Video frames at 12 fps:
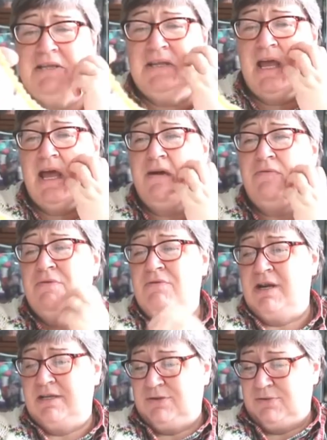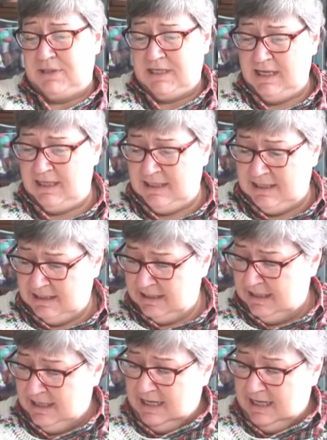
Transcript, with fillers: in there, the right sort of colour.